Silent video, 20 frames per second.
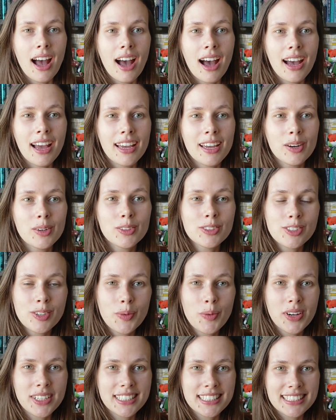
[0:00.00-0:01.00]
I
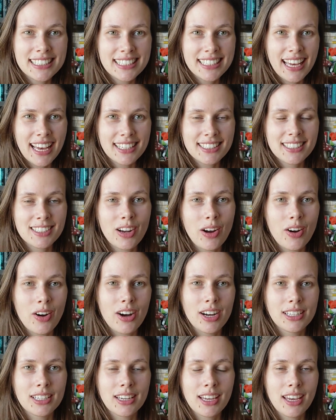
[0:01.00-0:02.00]
also wanted to cast
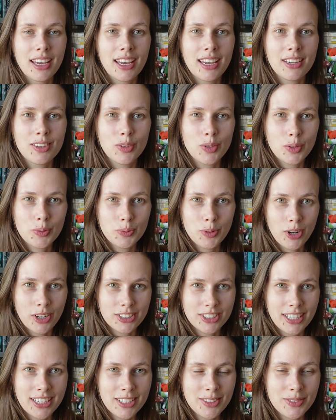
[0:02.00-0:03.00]
on a new
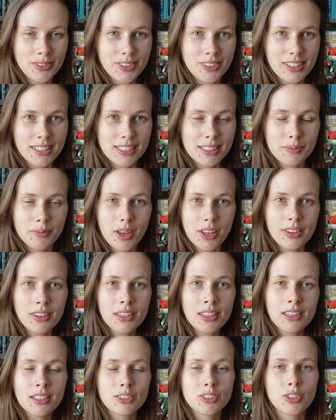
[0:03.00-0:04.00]
project for this
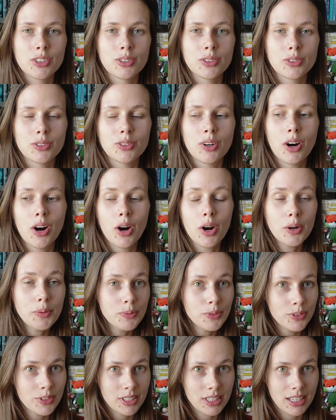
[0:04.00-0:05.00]
month to
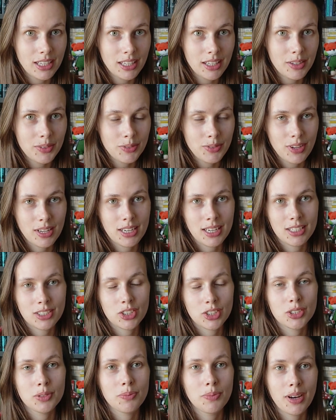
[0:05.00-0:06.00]
hopefully
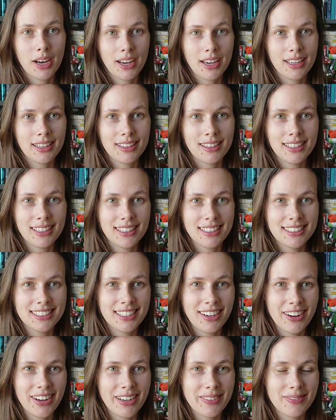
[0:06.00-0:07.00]
finish by the
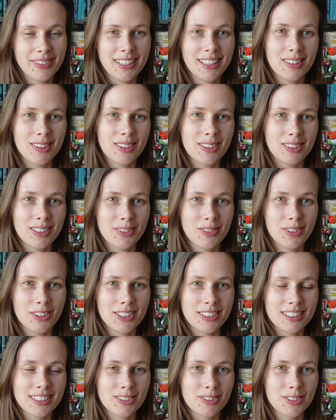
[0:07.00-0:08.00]
time the
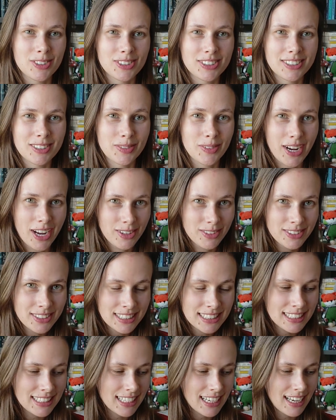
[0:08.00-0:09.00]
31st rolls
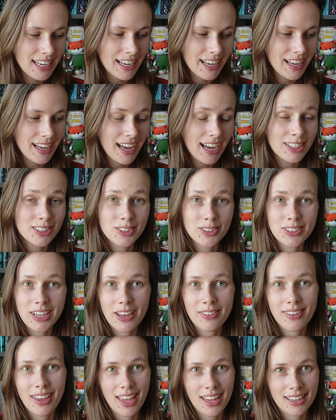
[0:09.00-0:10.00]
around. I don't
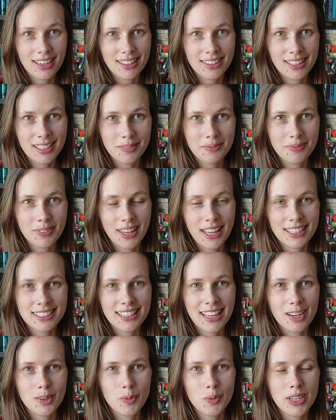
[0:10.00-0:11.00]
have anything
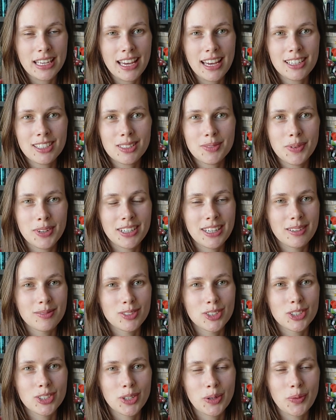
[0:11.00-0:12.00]
planned that weekend, but
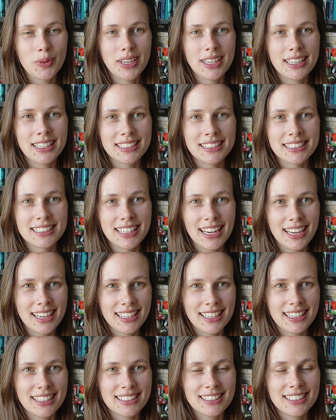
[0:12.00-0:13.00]
I'm sure we can
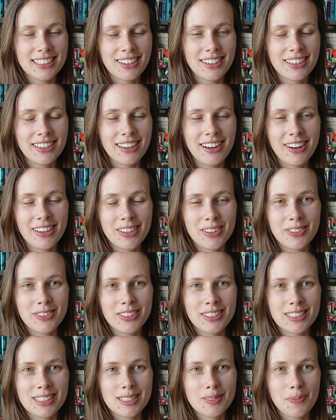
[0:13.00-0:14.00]
take it on a
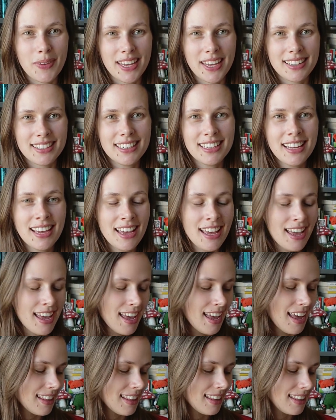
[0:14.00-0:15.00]
fun spin.
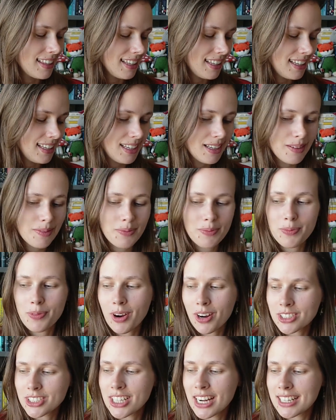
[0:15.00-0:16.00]
The
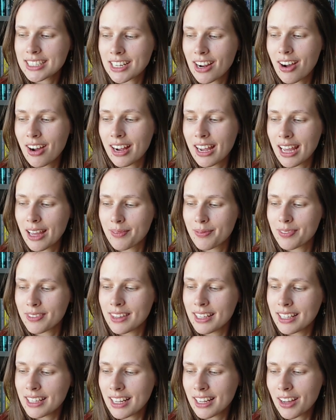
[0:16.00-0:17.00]
project I am
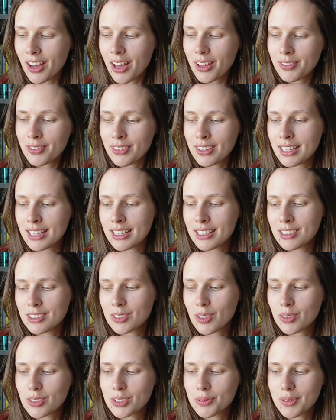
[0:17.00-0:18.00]
thinking of
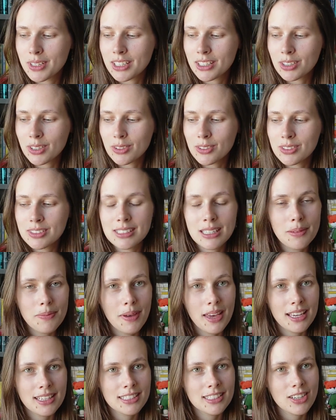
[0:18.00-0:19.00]
is going to be loosely
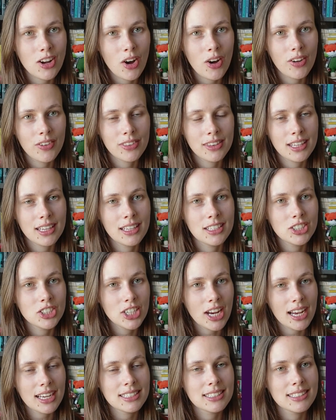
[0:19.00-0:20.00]
based on the
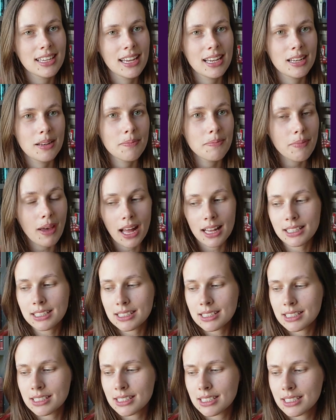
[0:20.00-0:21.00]
Checks and
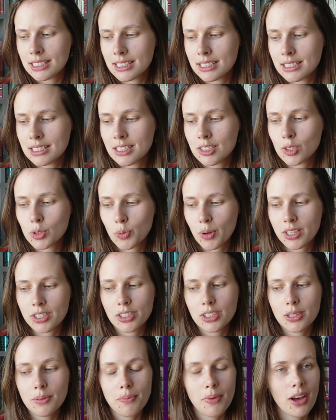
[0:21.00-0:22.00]
Balances
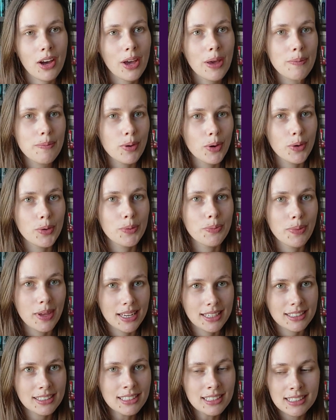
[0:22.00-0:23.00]
sweater by Bo
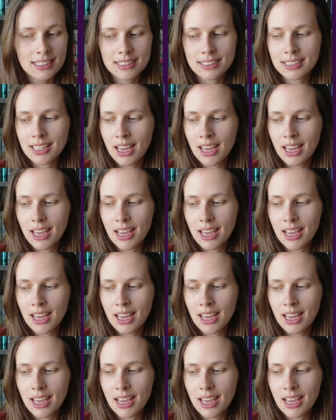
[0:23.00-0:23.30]
Binnart.